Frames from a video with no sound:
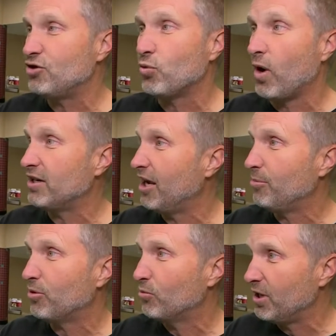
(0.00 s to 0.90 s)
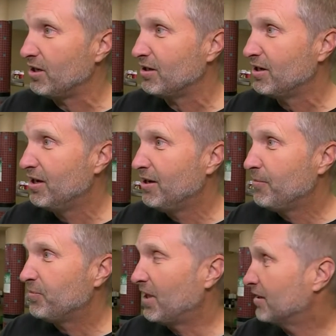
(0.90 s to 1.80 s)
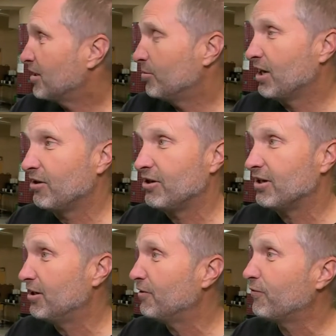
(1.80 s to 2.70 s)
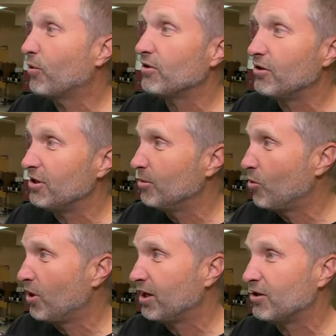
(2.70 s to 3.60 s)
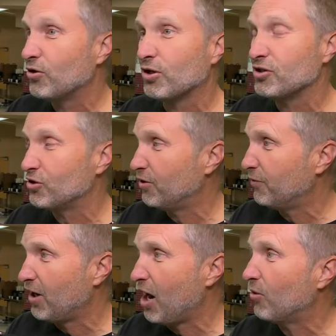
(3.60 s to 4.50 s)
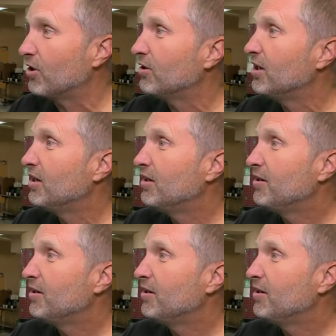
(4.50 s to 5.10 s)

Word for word: each one day per week. Yeah. That come down here, get here at 4.30 in the morning, cook and serve for an hour,